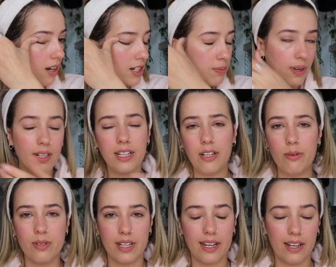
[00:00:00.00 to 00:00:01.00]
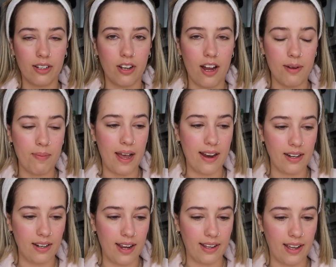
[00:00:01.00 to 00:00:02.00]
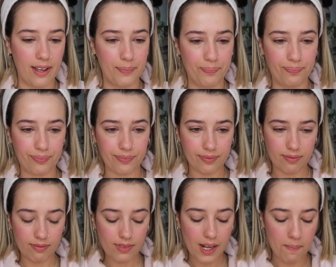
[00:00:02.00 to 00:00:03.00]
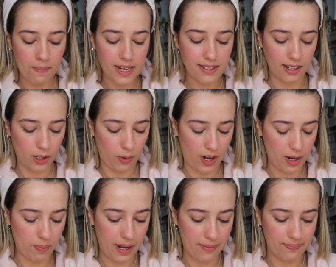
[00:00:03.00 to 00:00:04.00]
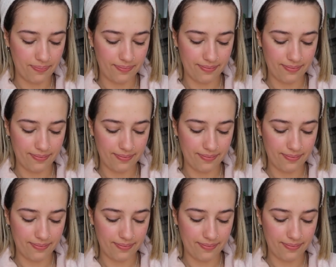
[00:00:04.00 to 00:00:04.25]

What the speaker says: I should probably use like a cotton pad and like a micellar water, but